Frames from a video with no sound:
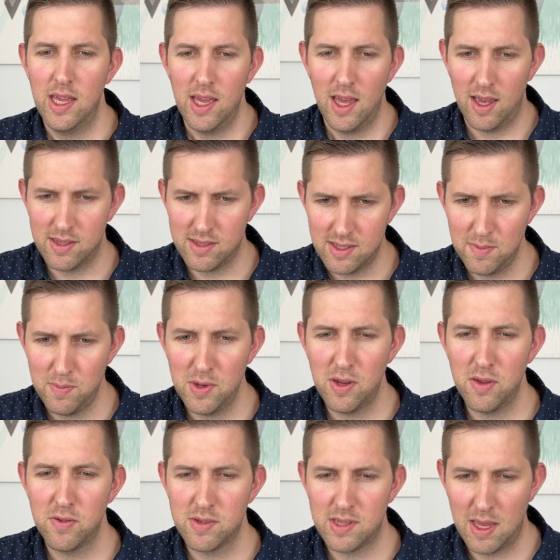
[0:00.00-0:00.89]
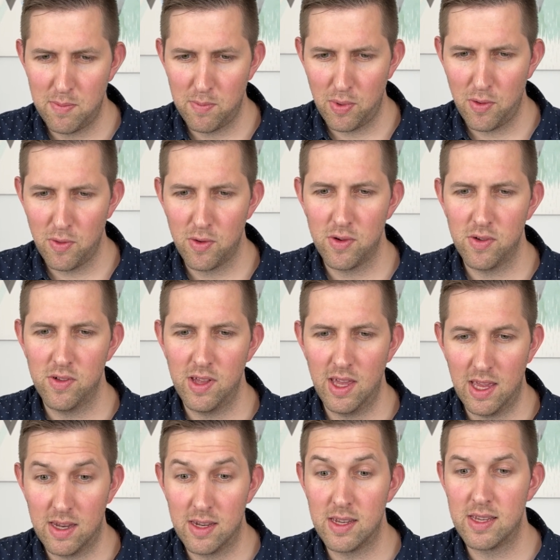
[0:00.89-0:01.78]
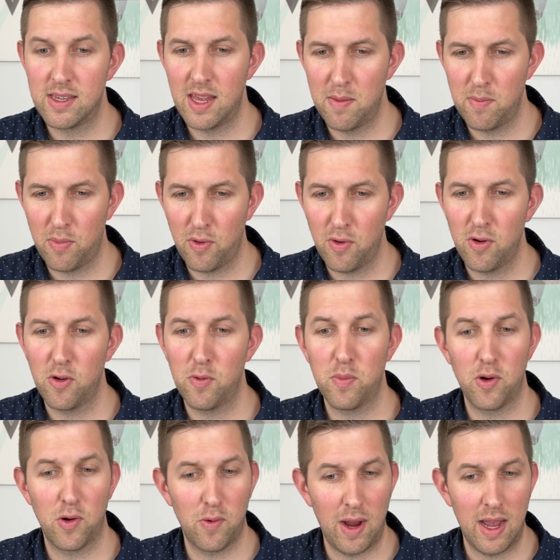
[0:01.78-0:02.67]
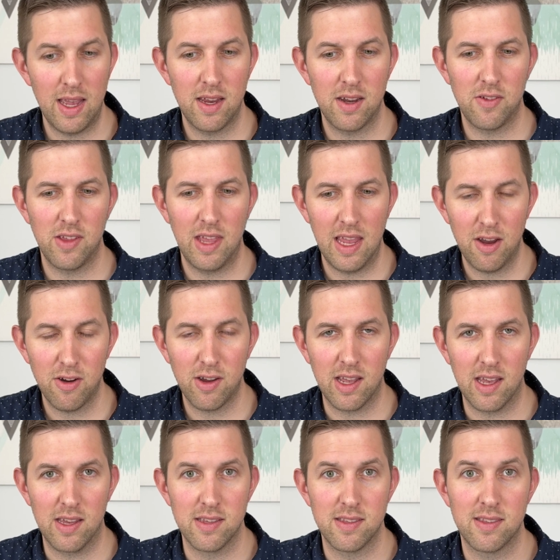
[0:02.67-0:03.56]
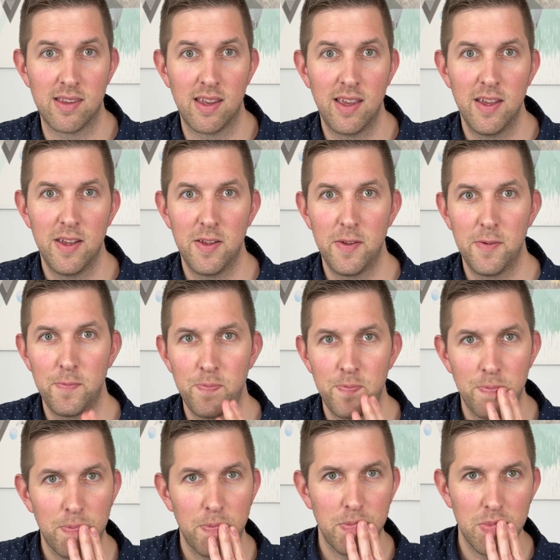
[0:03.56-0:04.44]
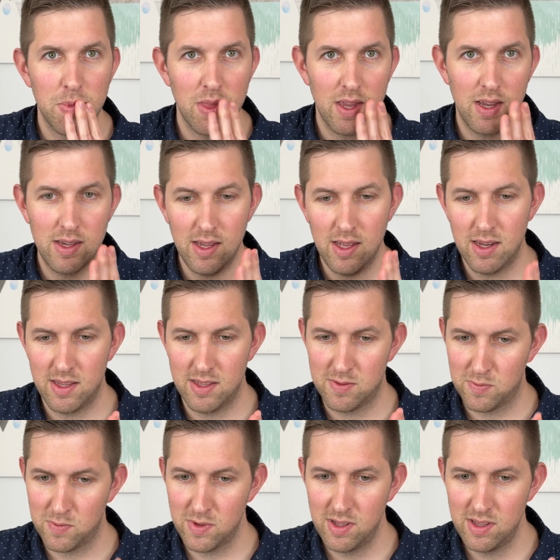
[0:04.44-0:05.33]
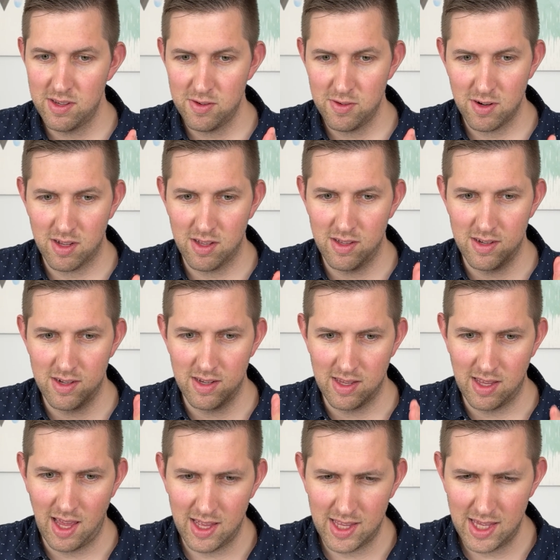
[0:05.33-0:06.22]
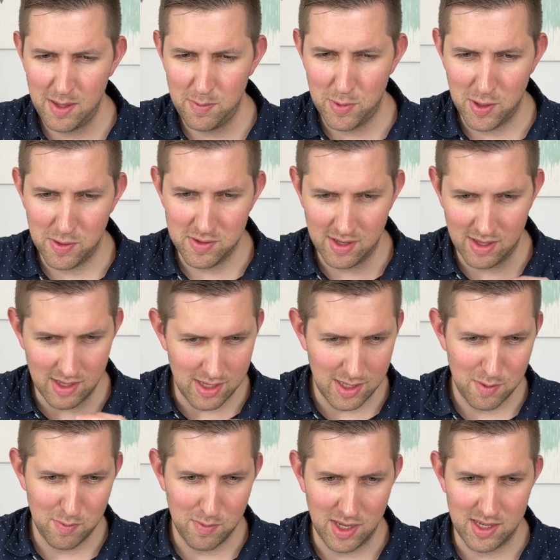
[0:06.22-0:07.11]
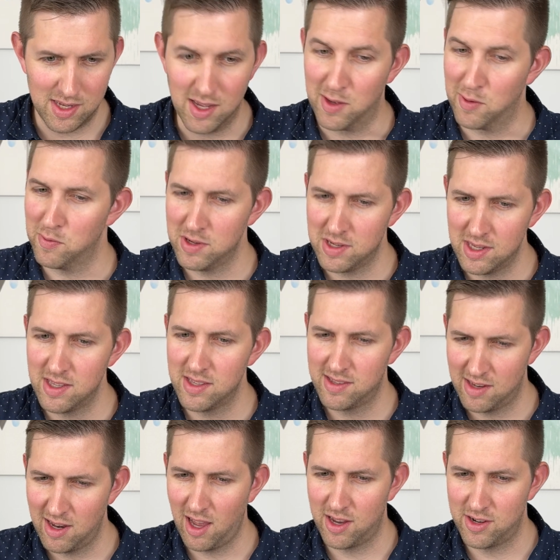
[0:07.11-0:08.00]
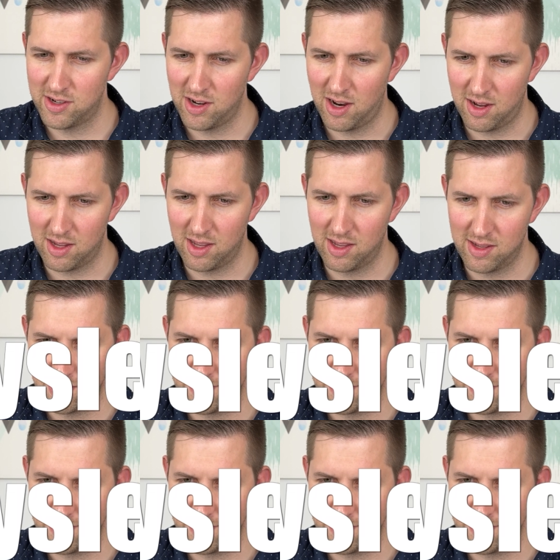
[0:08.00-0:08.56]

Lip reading: occipitotemporal and temporoparietal areas. And it's really struggling to keep those on the tip of my tongue, which is not shocking.